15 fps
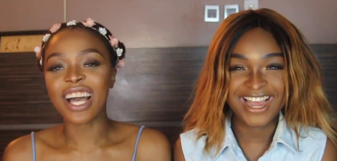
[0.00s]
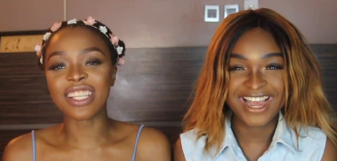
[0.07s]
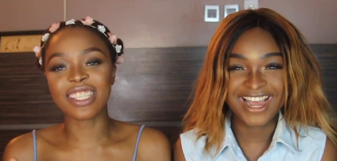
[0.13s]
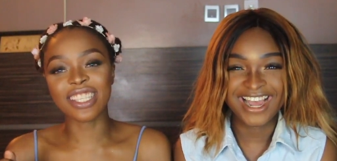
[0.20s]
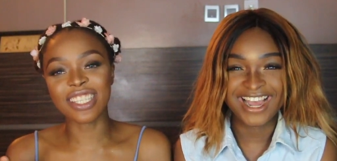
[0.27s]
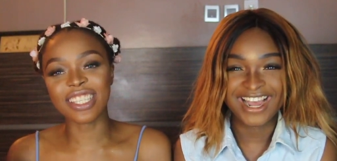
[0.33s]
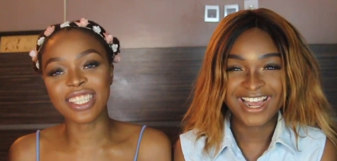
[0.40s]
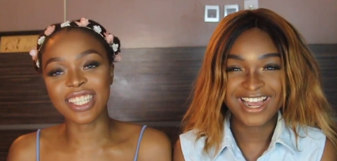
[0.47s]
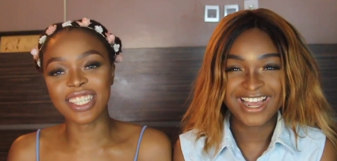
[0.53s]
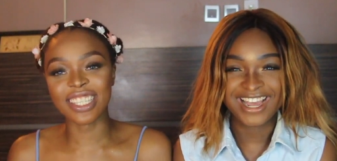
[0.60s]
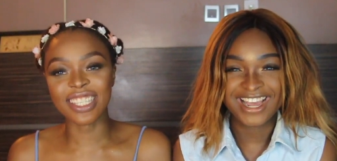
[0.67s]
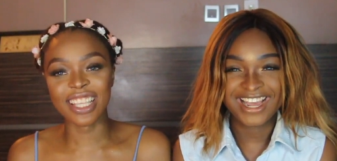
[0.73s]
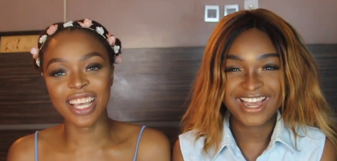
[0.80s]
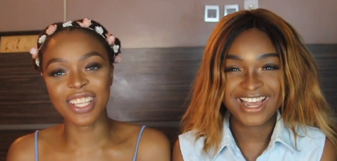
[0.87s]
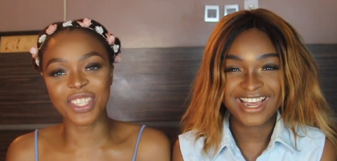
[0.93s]
Speaker 1: and Zizi is
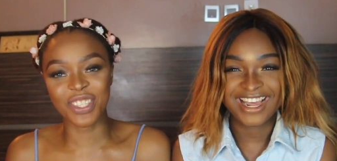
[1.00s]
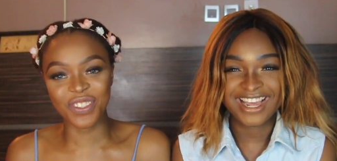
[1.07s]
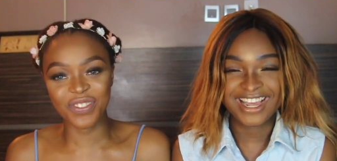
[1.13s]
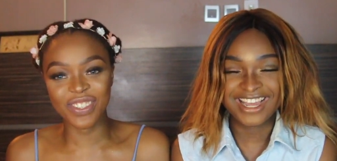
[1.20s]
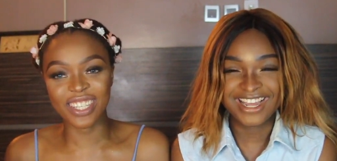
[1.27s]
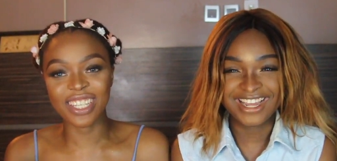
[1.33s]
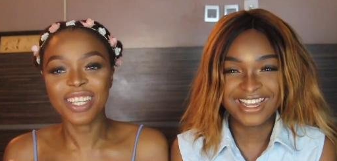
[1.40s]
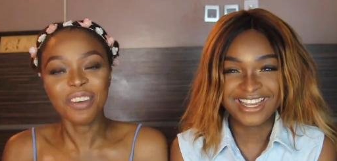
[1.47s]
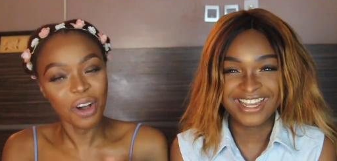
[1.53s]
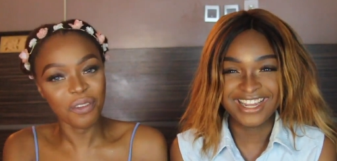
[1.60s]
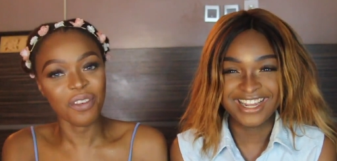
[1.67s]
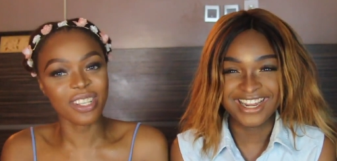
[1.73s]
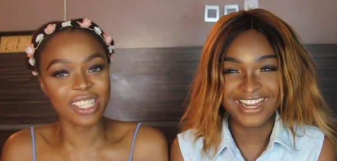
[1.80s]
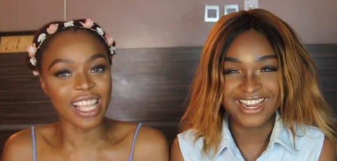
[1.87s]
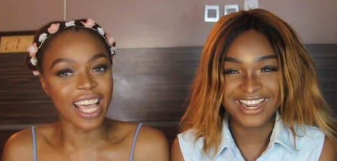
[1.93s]
sitting next to me,
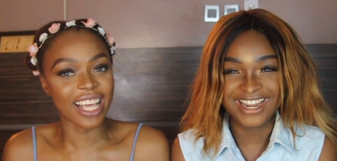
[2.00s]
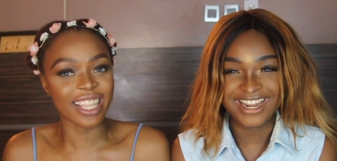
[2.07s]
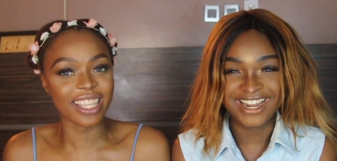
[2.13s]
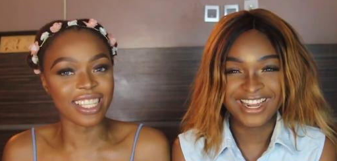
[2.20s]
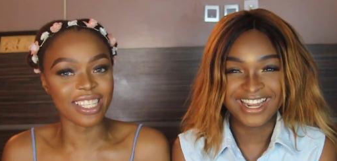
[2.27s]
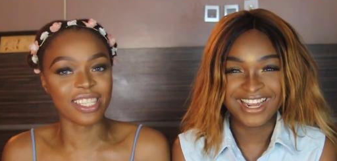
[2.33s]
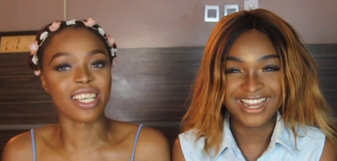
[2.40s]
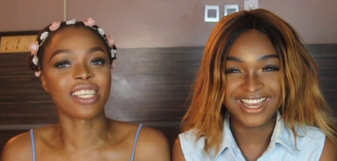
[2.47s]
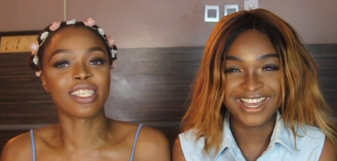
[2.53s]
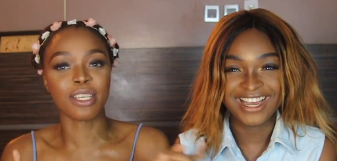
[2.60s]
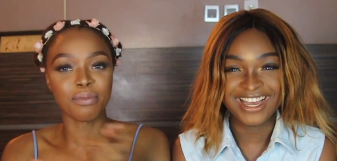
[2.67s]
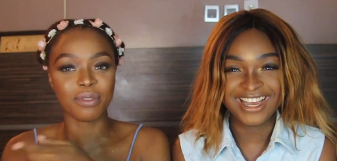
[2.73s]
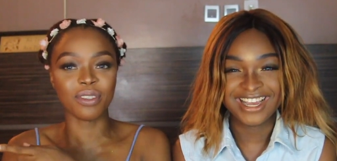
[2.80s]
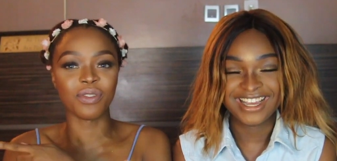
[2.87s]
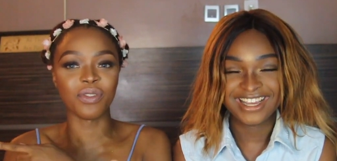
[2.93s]
almost like this, except